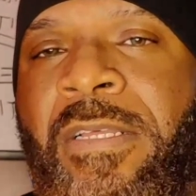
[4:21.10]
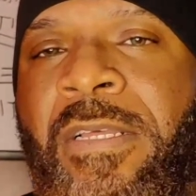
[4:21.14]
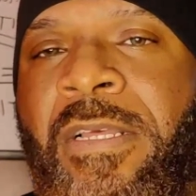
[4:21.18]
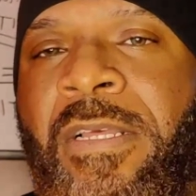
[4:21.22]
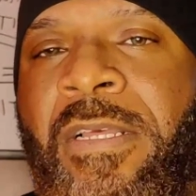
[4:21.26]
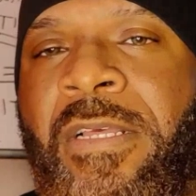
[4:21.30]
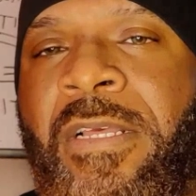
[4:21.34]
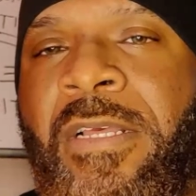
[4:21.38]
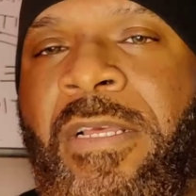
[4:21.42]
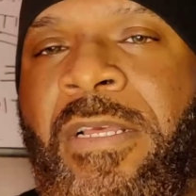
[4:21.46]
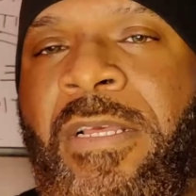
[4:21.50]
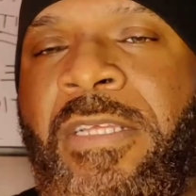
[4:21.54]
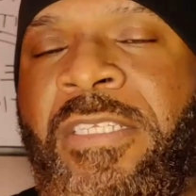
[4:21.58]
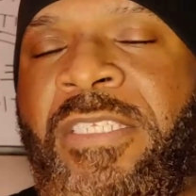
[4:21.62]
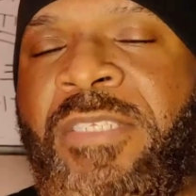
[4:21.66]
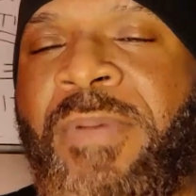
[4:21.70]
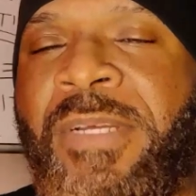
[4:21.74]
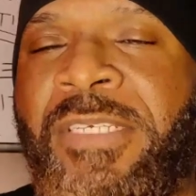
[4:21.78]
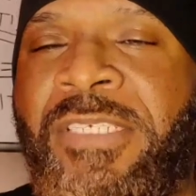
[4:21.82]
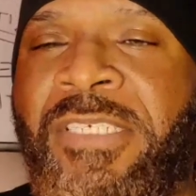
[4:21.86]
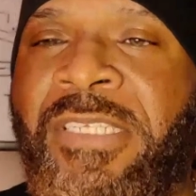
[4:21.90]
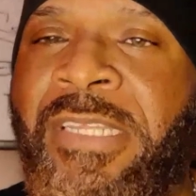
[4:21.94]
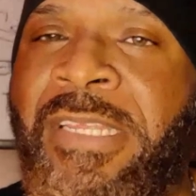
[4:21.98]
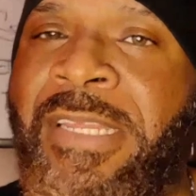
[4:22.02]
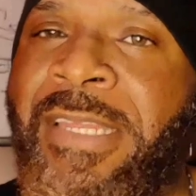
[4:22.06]

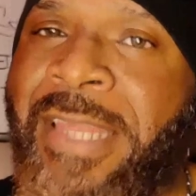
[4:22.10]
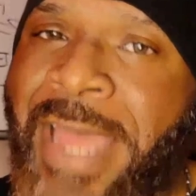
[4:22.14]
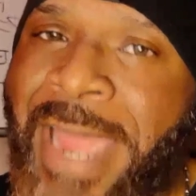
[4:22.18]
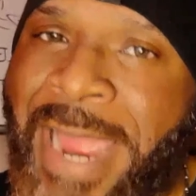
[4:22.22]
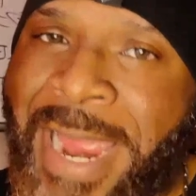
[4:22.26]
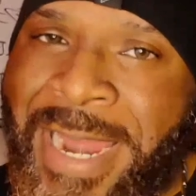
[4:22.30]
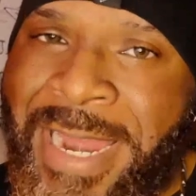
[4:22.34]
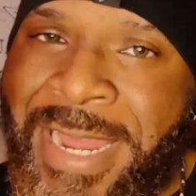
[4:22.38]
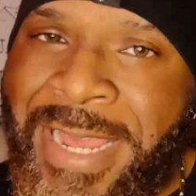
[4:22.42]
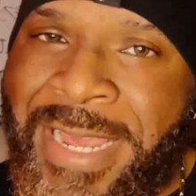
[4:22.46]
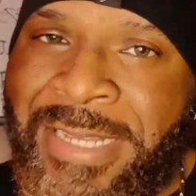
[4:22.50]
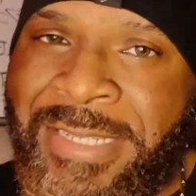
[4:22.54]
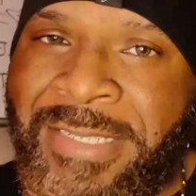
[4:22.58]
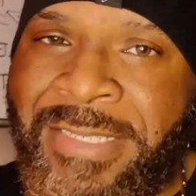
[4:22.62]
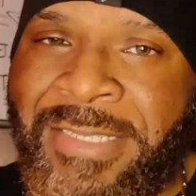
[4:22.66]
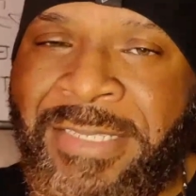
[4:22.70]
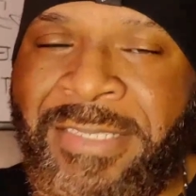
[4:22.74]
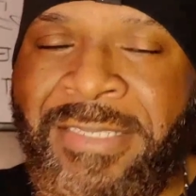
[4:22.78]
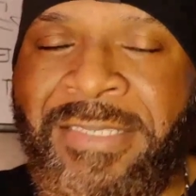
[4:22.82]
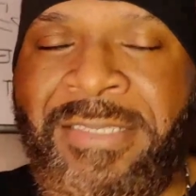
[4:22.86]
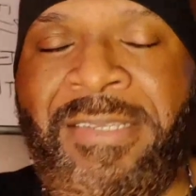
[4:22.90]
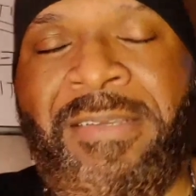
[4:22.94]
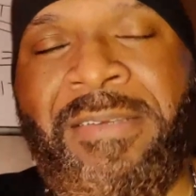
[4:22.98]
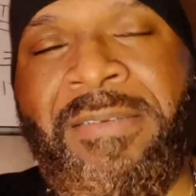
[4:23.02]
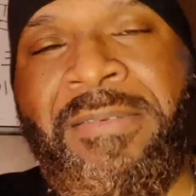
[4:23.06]
especially ladies,
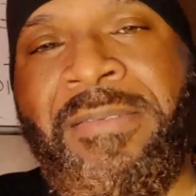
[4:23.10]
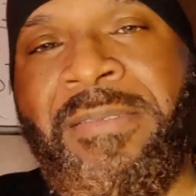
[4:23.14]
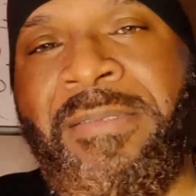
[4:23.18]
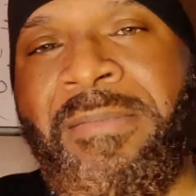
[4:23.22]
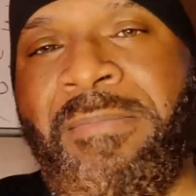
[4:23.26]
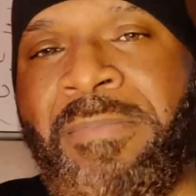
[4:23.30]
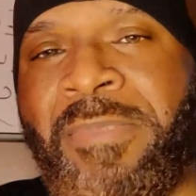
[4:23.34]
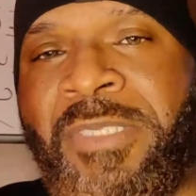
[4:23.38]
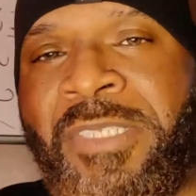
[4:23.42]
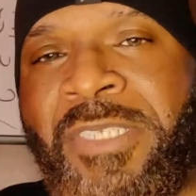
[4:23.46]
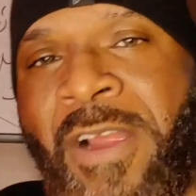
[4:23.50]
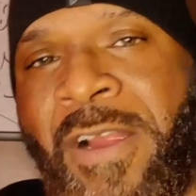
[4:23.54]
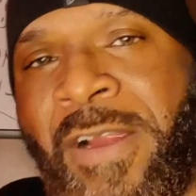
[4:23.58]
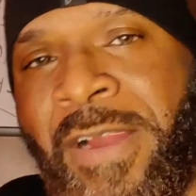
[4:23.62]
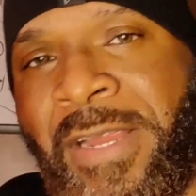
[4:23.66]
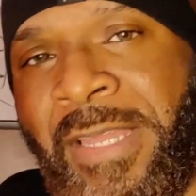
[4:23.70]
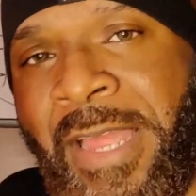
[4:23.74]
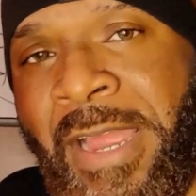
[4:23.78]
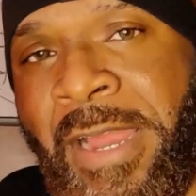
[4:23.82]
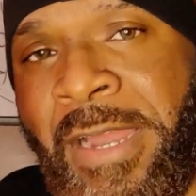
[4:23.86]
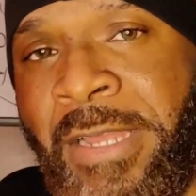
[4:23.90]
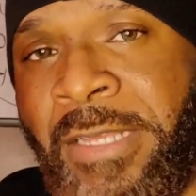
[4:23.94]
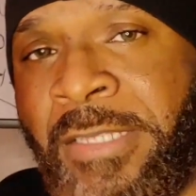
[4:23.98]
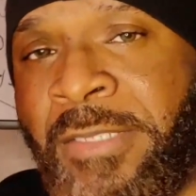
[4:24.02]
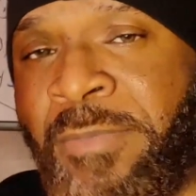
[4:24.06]
I'm sorry
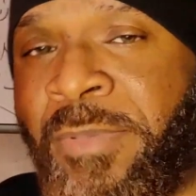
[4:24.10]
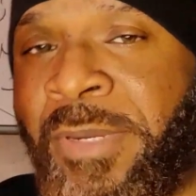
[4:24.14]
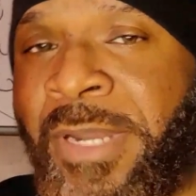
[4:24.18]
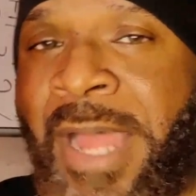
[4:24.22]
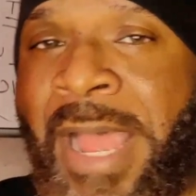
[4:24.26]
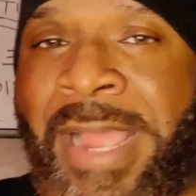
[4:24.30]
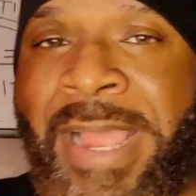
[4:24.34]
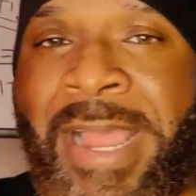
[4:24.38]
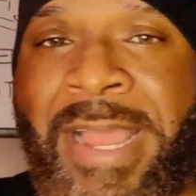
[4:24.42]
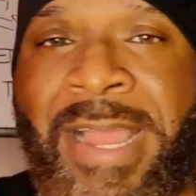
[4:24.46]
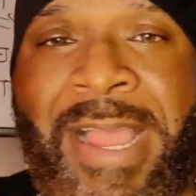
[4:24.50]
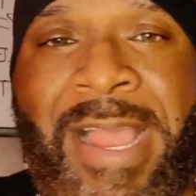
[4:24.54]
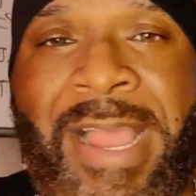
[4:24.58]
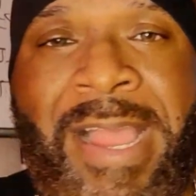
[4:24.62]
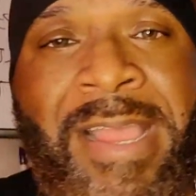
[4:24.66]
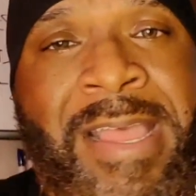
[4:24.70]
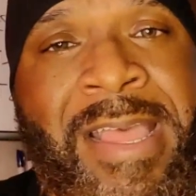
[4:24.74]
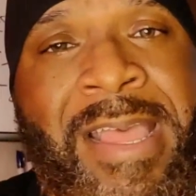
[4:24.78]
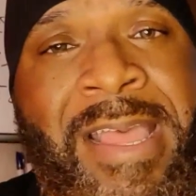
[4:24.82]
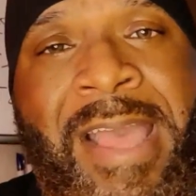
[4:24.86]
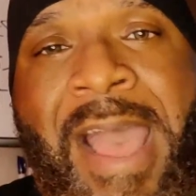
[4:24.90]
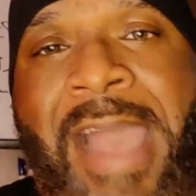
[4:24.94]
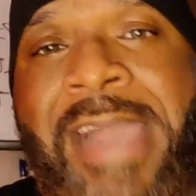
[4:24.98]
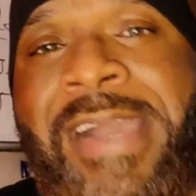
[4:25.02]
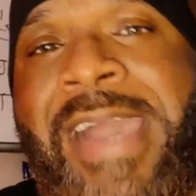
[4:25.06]
ladies, but I
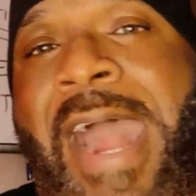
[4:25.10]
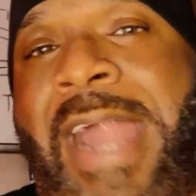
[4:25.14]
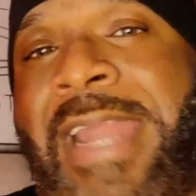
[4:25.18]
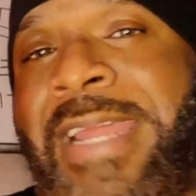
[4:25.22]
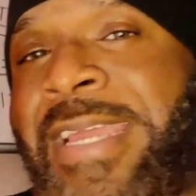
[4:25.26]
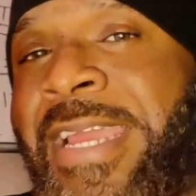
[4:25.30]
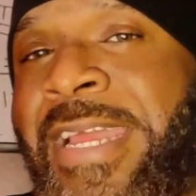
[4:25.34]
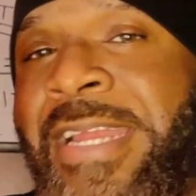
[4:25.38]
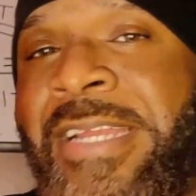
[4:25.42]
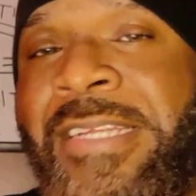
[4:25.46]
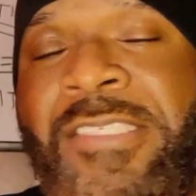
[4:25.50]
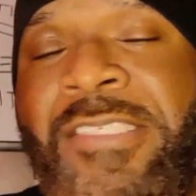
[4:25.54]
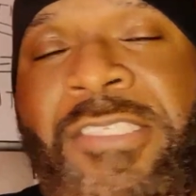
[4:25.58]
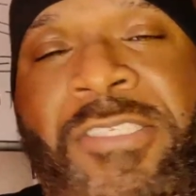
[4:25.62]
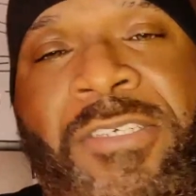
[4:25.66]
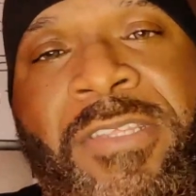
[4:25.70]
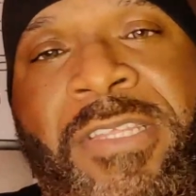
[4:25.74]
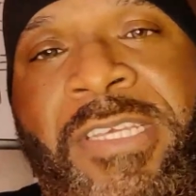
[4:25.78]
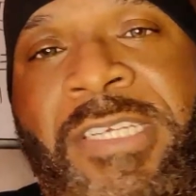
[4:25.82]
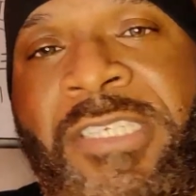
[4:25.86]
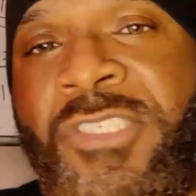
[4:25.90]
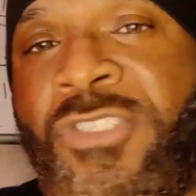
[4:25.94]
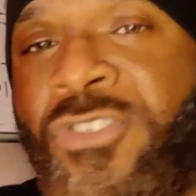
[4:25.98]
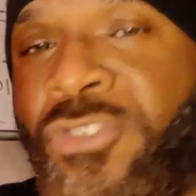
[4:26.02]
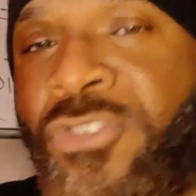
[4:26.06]
got to get into
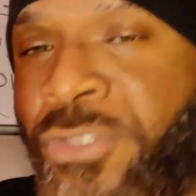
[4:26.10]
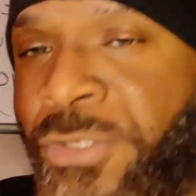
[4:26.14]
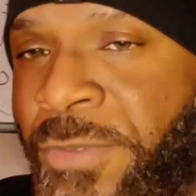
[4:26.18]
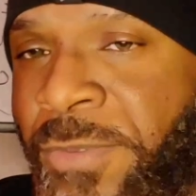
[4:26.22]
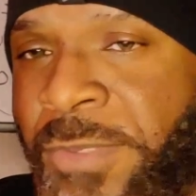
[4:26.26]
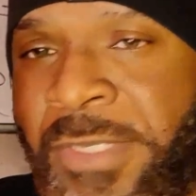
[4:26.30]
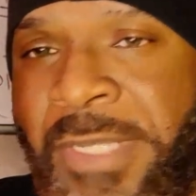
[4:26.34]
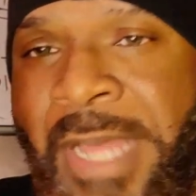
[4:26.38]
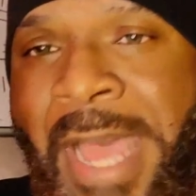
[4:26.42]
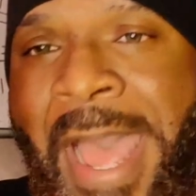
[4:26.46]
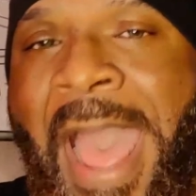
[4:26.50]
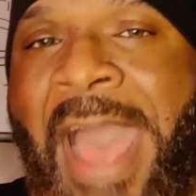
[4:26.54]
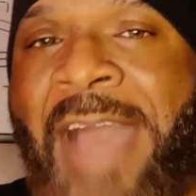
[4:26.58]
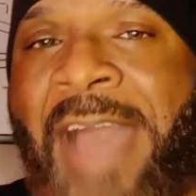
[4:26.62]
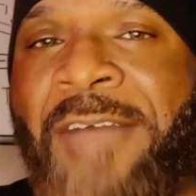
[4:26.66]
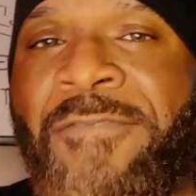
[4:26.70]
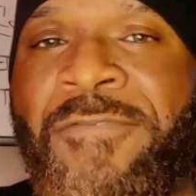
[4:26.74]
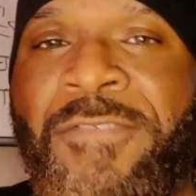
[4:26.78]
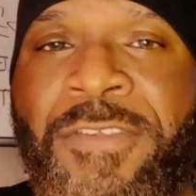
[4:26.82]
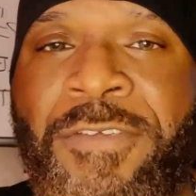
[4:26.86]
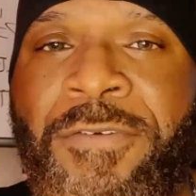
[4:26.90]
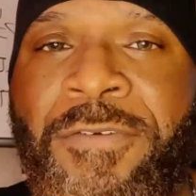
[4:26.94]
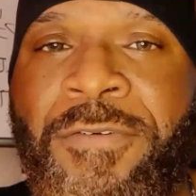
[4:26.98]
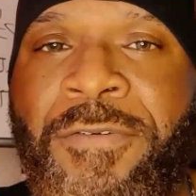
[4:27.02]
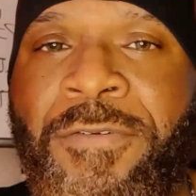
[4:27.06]
these truths. I have
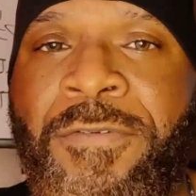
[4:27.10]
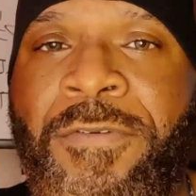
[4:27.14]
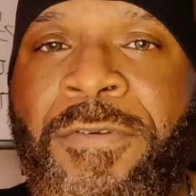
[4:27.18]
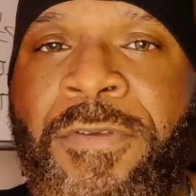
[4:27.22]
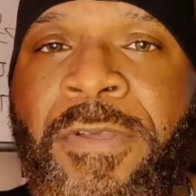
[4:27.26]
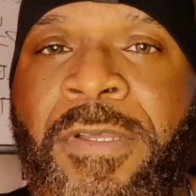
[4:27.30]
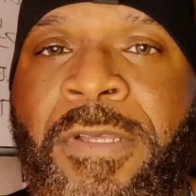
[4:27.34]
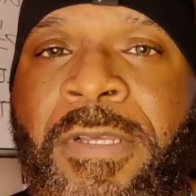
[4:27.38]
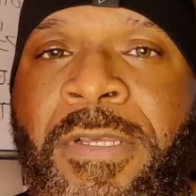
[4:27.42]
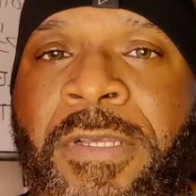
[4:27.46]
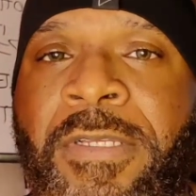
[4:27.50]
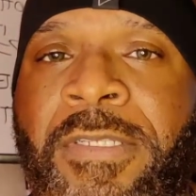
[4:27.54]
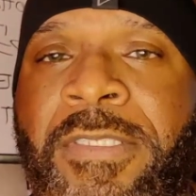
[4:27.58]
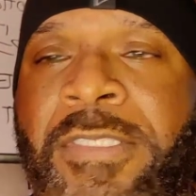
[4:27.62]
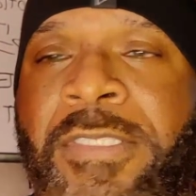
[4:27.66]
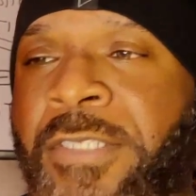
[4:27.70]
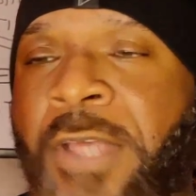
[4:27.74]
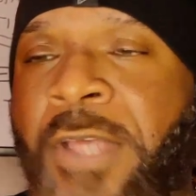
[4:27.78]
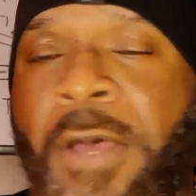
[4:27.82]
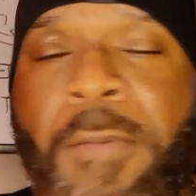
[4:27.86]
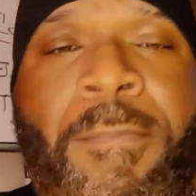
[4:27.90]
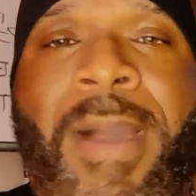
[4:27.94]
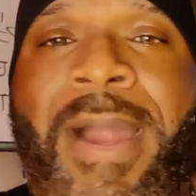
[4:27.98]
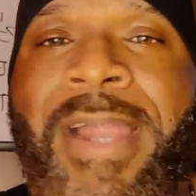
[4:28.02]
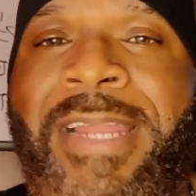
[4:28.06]
to.
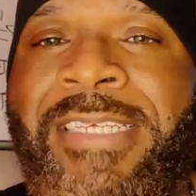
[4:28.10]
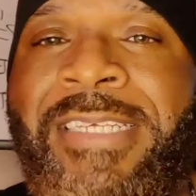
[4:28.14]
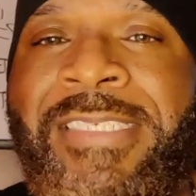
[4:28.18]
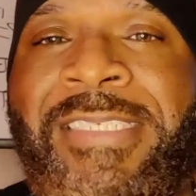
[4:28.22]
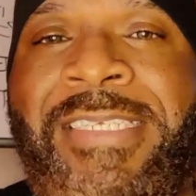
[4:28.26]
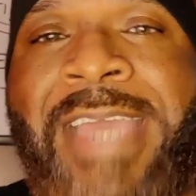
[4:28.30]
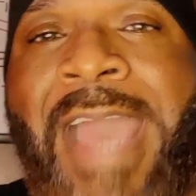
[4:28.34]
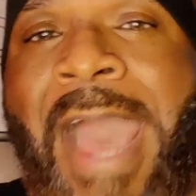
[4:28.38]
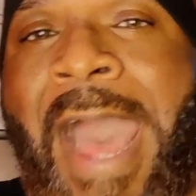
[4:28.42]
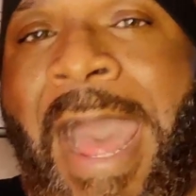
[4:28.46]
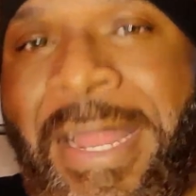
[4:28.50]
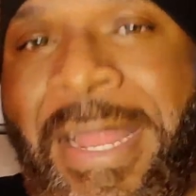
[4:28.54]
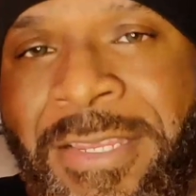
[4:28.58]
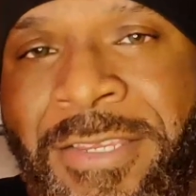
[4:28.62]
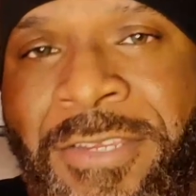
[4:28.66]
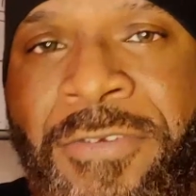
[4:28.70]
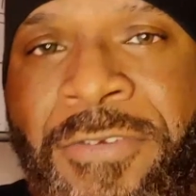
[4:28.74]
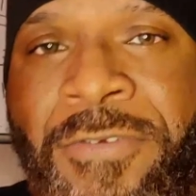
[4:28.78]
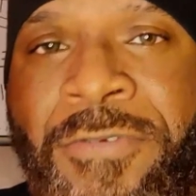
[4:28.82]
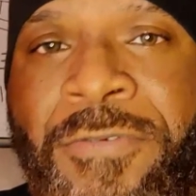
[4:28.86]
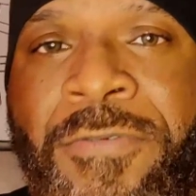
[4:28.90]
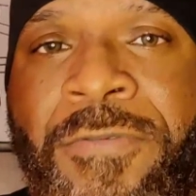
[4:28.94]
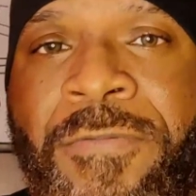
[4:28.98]
Somebody's got to.